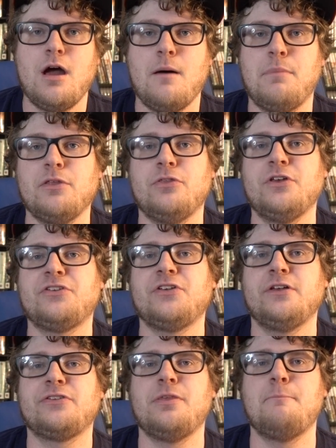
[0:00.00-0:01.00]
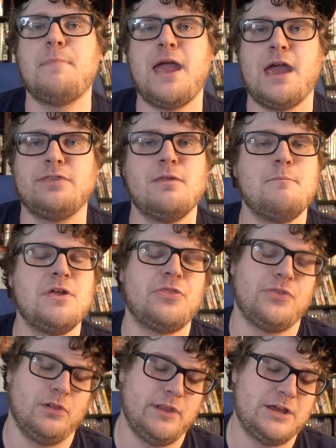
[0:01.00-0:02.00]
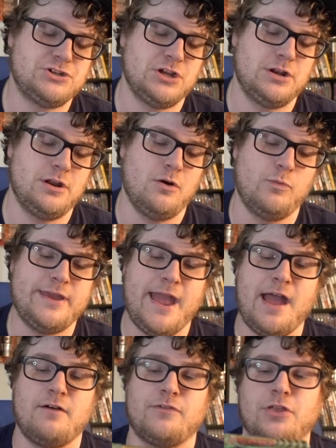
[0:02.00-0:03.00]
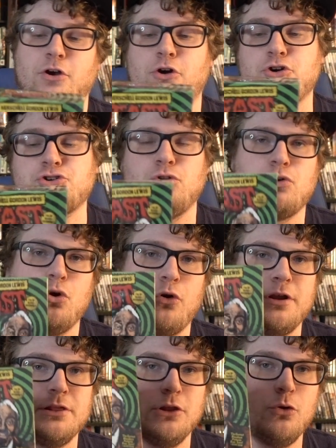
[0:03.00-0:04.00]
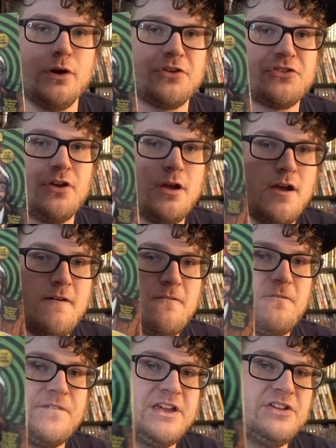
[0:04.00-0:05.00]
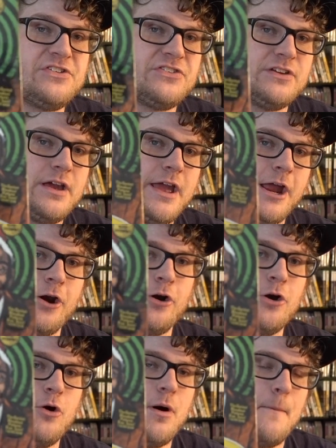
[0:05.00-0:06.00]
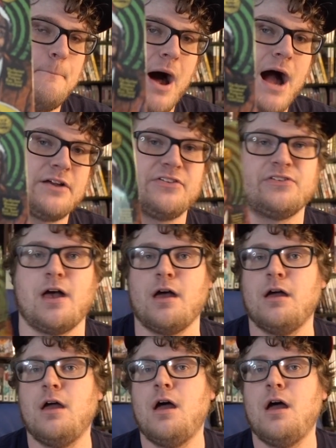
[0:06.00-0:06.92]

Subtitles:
But this is the man, the myth, the legend. We have the Herschel Gordon Lewis Feast Arrow box set.